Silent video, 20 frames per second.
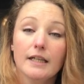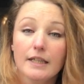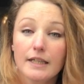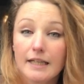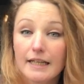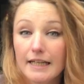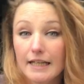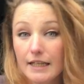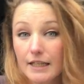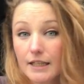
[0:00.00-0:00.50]

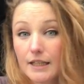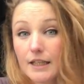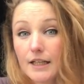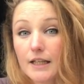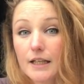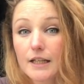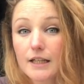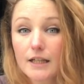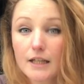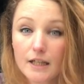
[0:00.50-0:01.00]

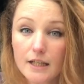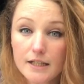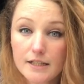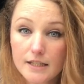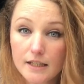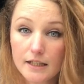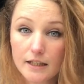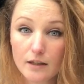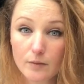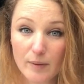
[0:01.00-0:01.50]
It is a
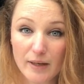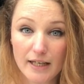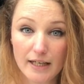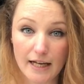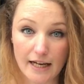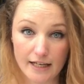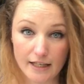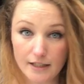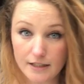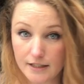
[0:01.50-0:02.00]
little bit
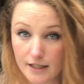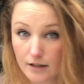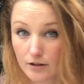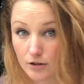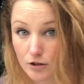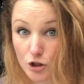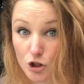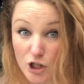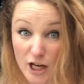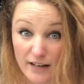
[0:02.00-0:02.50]
late,
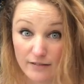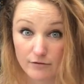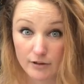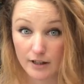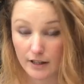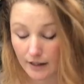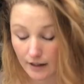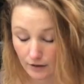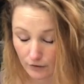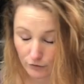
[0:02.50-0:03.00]

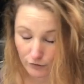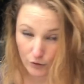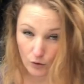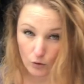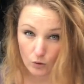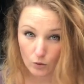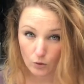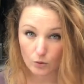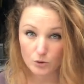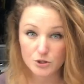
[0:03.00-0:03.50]
generally,
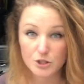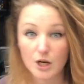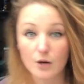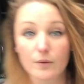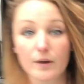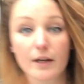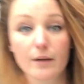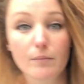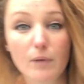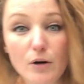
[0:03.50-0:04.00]
for
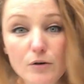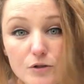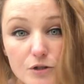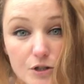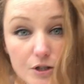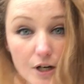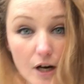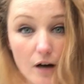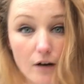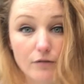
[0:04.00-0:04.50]
sowing most
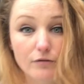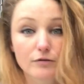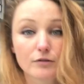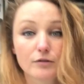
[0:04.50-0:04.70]
stuff.